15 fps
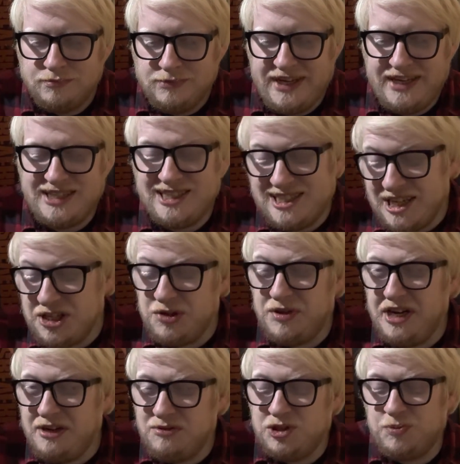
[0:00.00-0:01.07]
considering
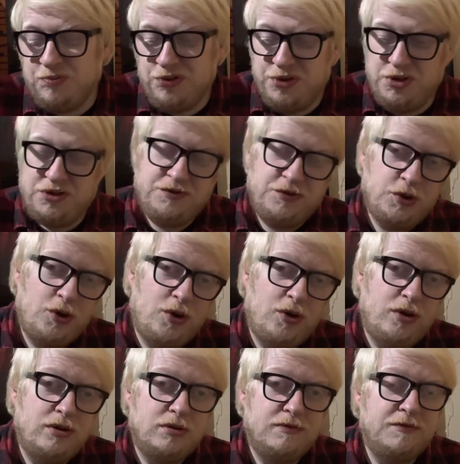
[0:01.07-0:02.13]
it was brewed
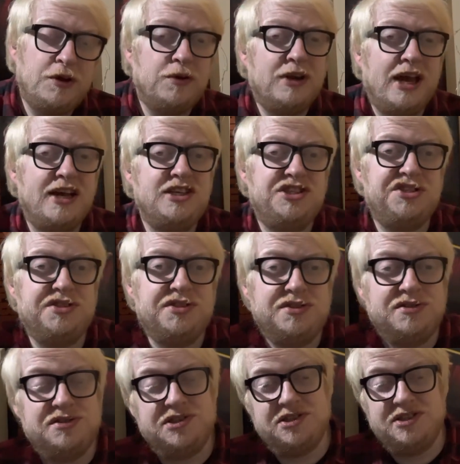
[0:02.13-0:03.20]
for
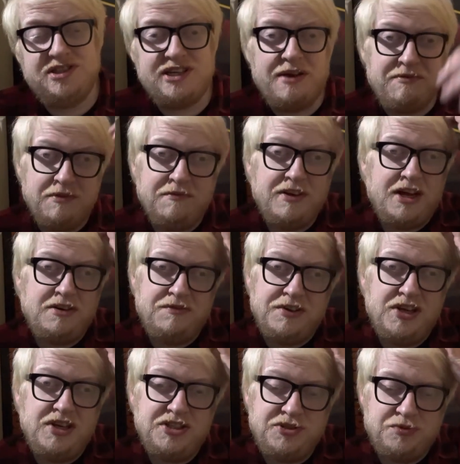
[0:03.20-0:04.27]
Vocation's 7th
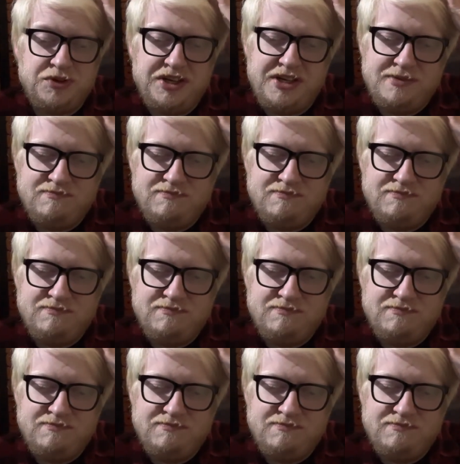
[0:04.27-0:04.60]
anniversary,